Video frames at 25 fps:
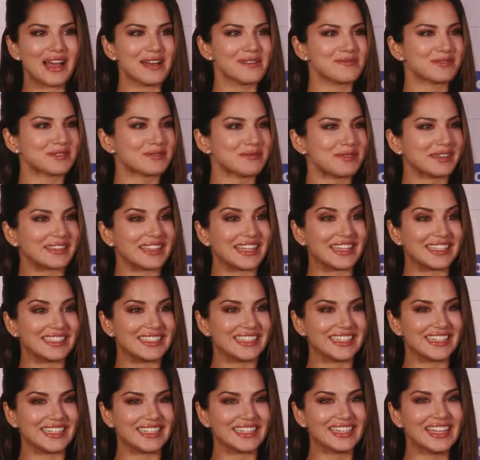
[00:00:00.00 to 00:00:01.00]
abs, but they
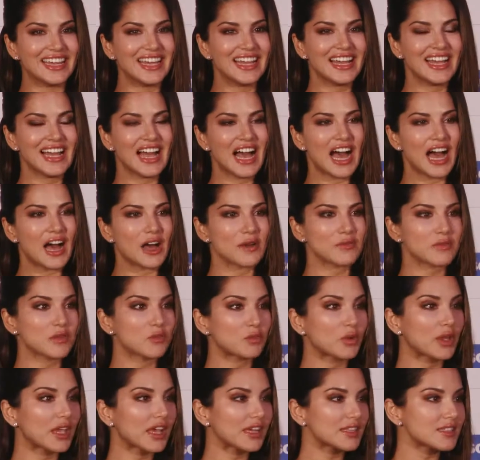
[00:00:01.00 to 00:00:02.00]
did.
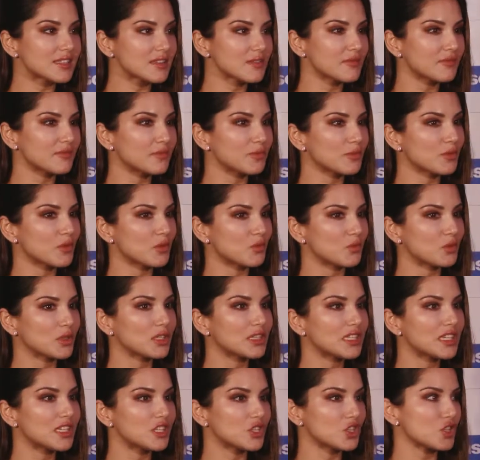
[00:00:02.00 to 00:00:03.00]
We had some
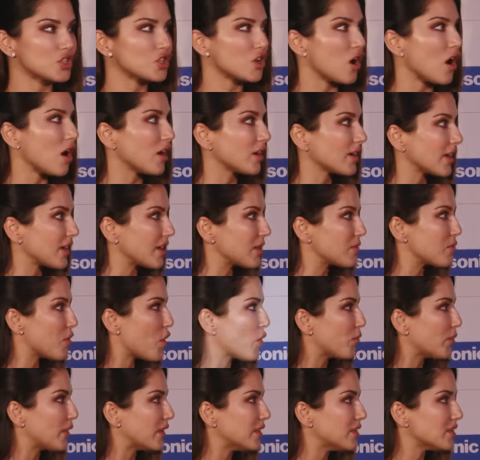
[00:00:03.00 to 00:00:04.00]
really shocking
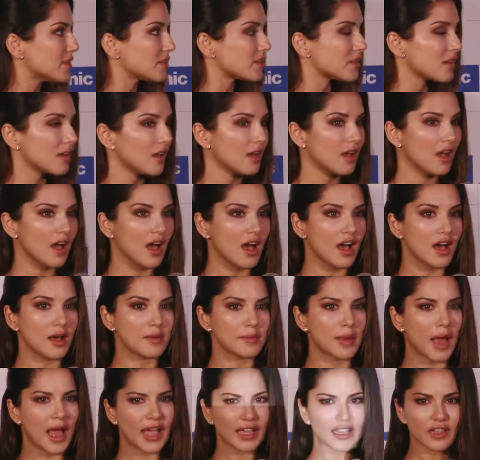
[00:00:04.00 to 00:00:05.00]
moments.
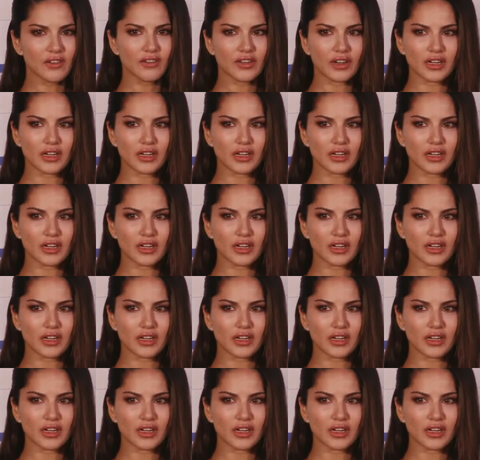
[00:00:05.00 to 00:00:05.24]
I get